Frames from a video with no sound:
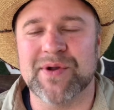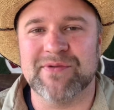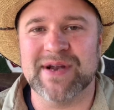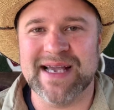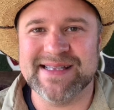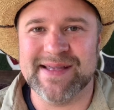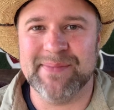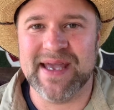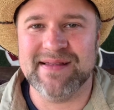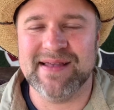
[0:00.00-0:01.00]
want to release the
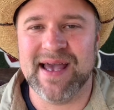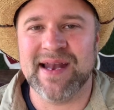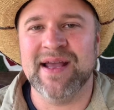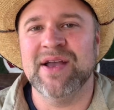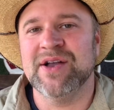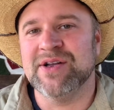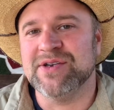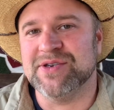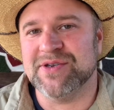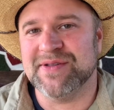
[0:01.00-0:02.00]
bees yet,
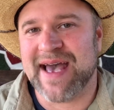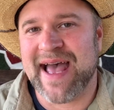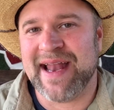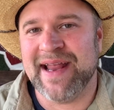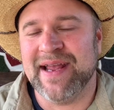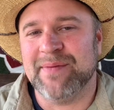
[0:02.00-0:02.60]
do that.